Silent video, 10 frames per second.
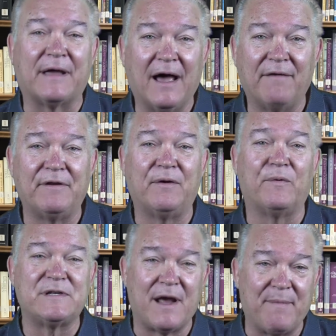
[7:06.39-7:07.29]
covenant
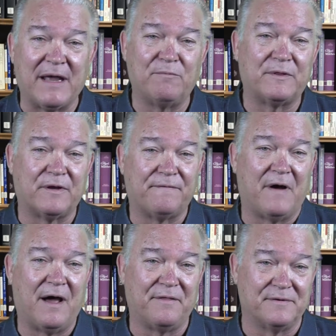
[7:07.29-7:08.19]
which I made with their
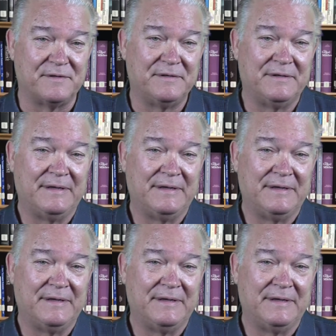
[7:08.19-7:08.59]
fathers.